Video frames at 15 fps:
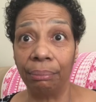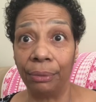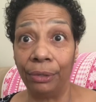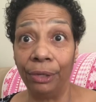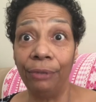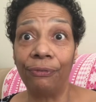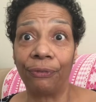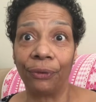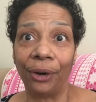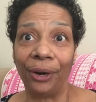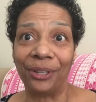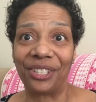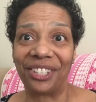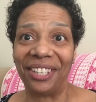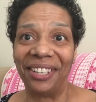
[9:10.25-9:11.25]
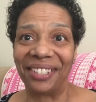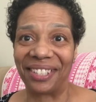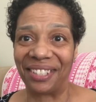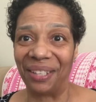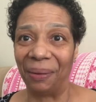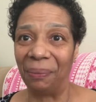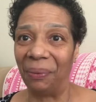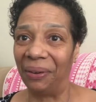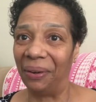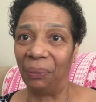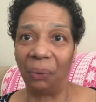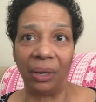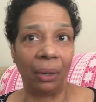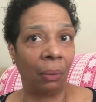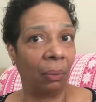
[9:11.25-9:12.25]
good for our system.
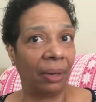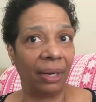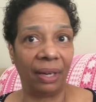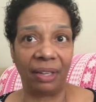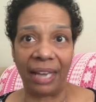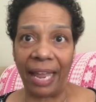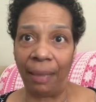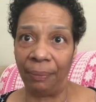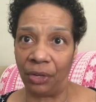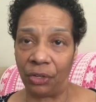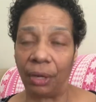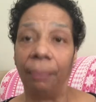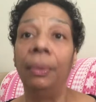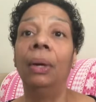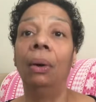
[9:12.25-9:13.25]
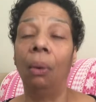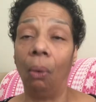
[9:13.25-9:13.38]
We don't want to damage them.